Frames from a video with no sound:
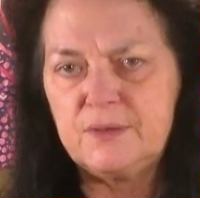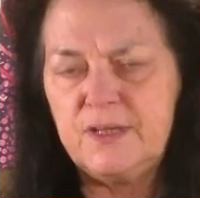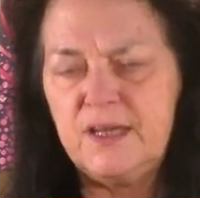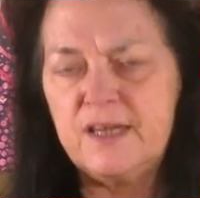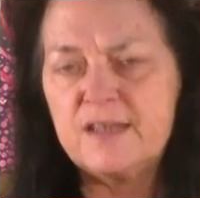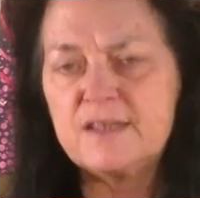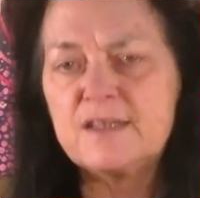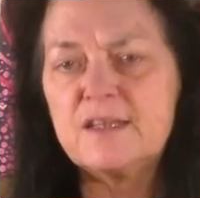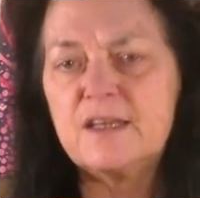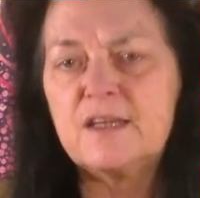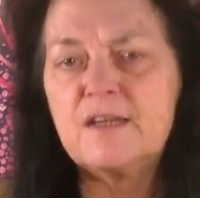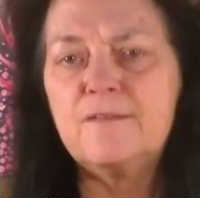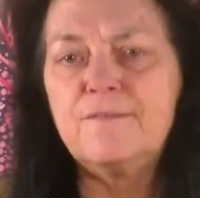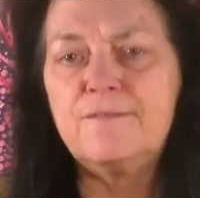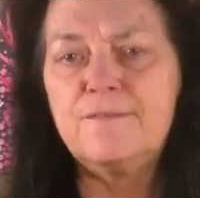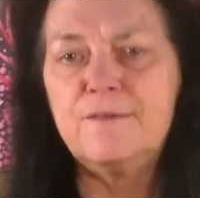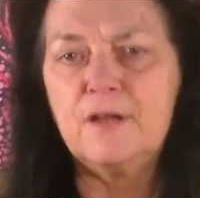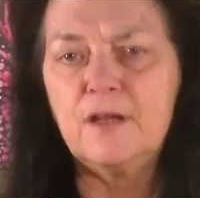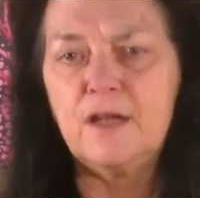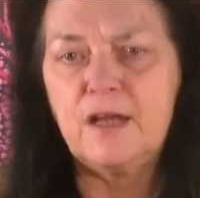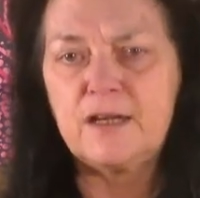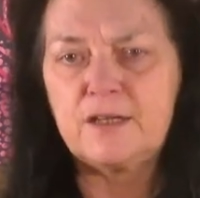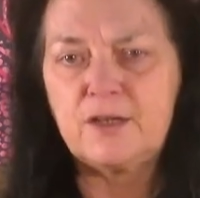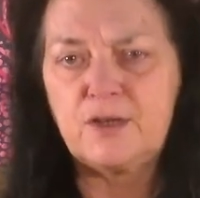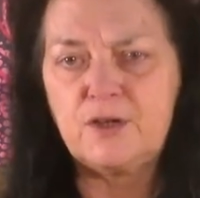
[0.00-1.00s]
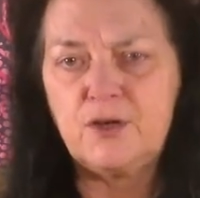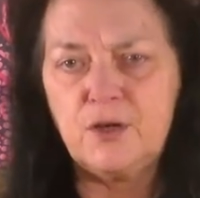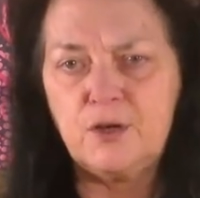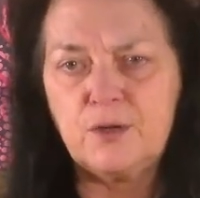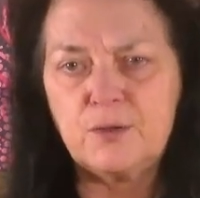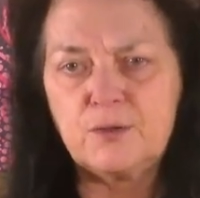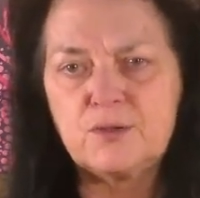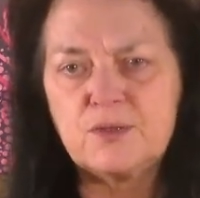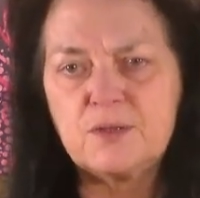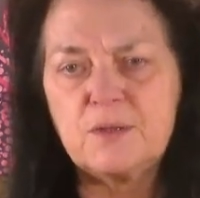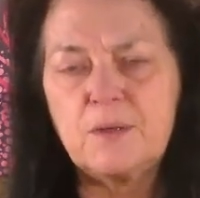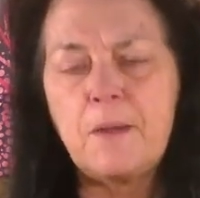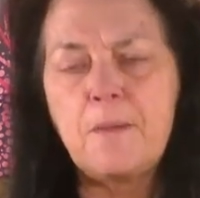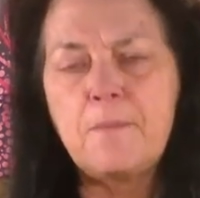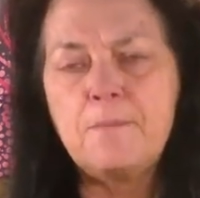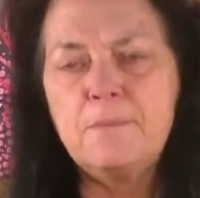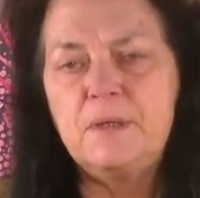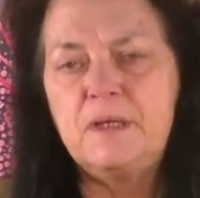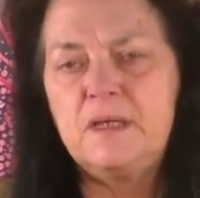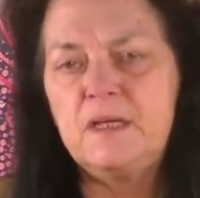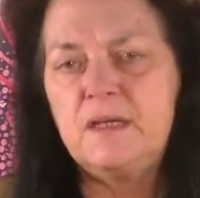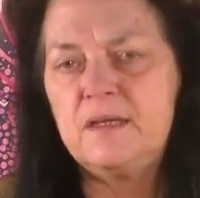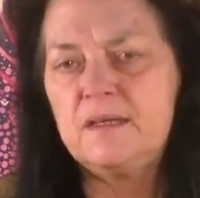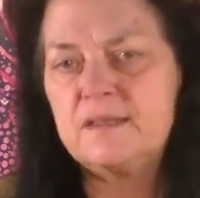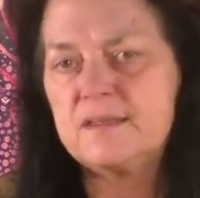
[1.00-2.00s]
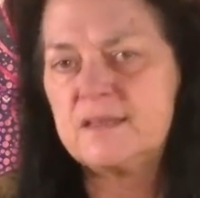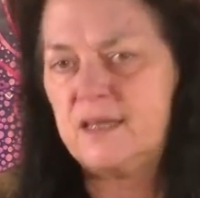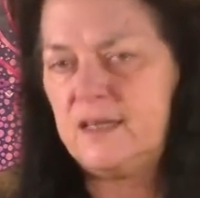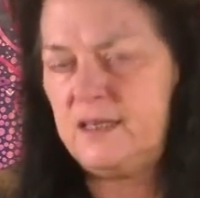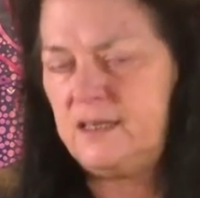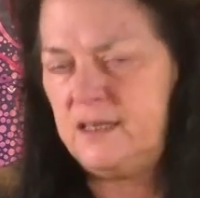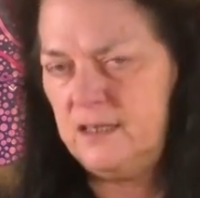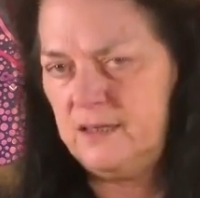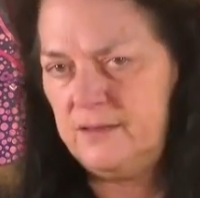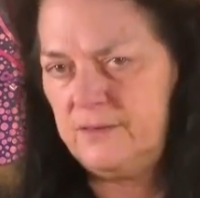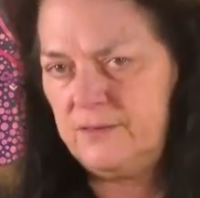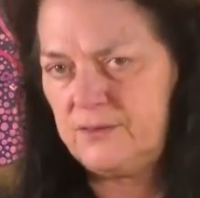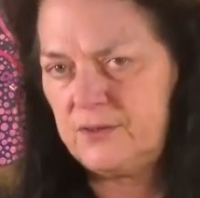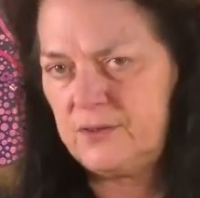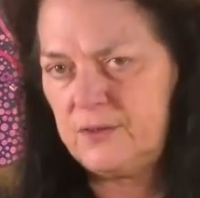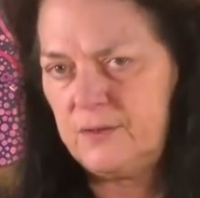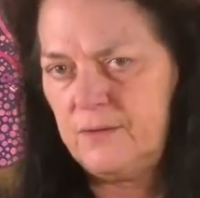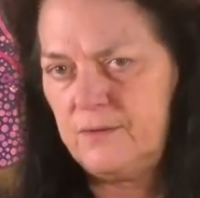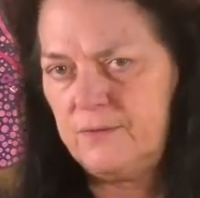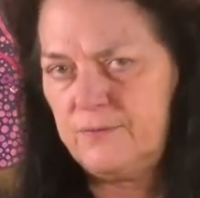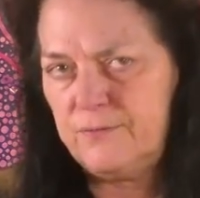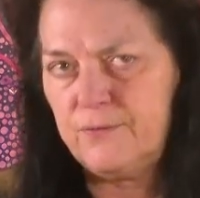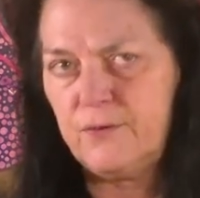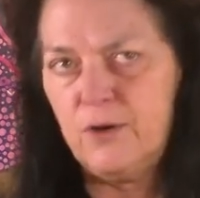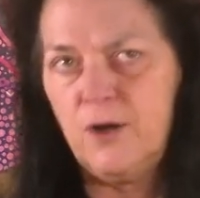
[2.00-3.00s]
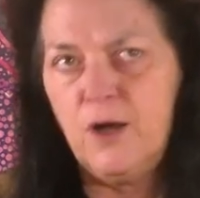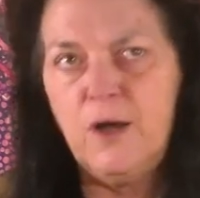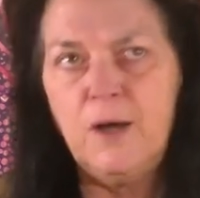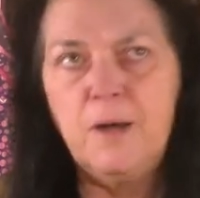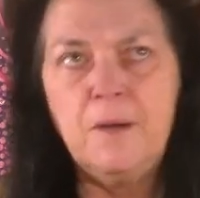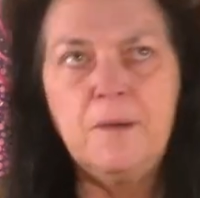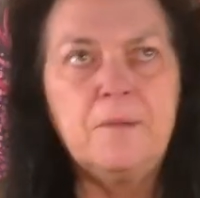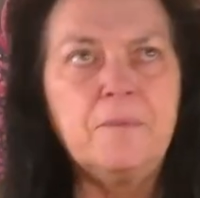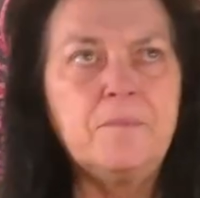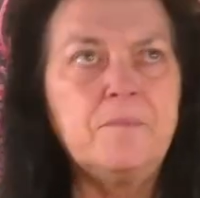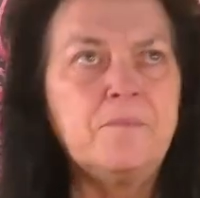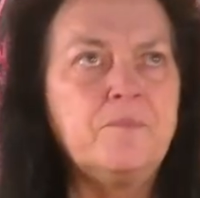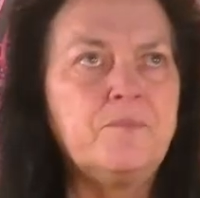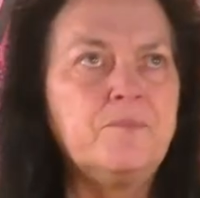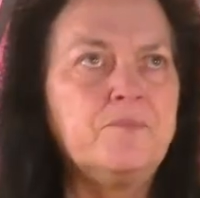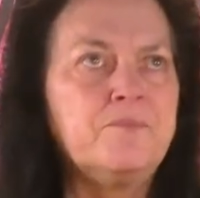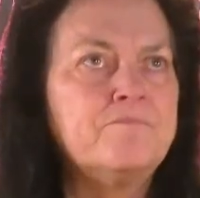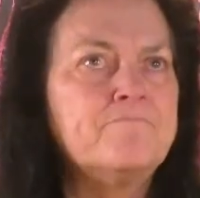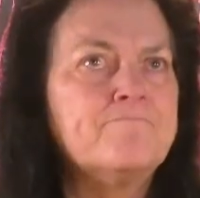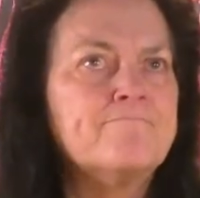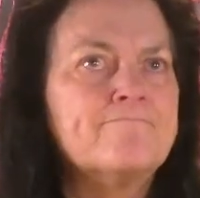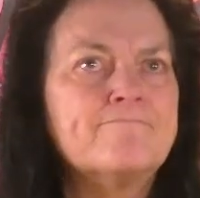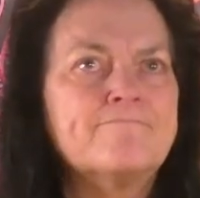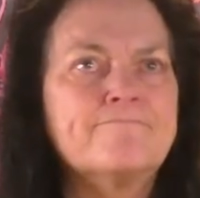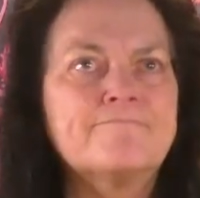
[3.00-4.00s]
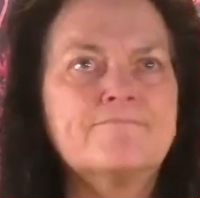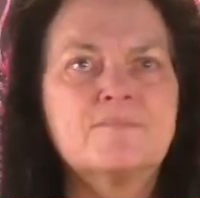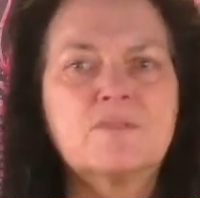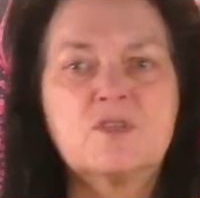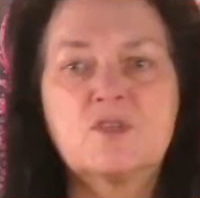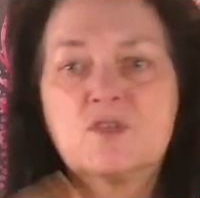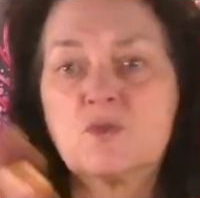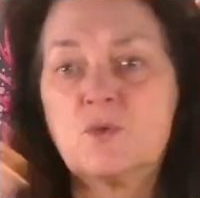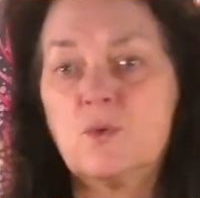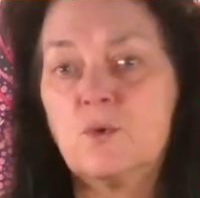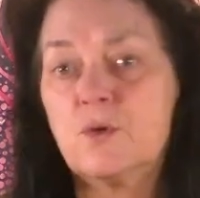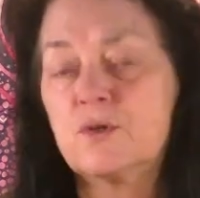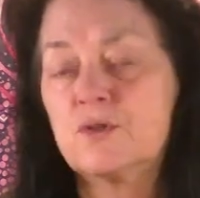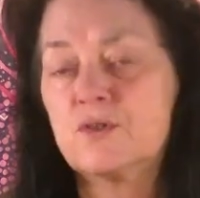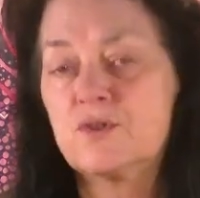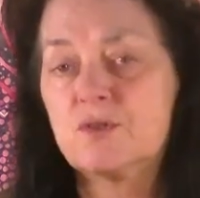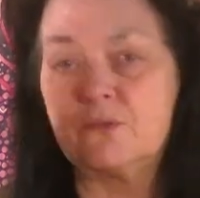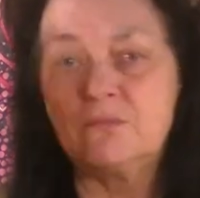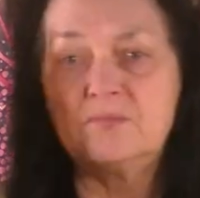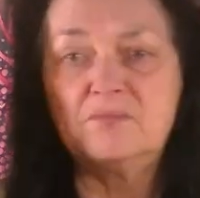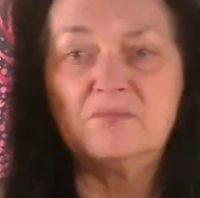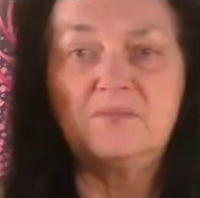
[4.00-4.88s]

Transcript: Yes, it can feel like a curse, but it is a gift from source,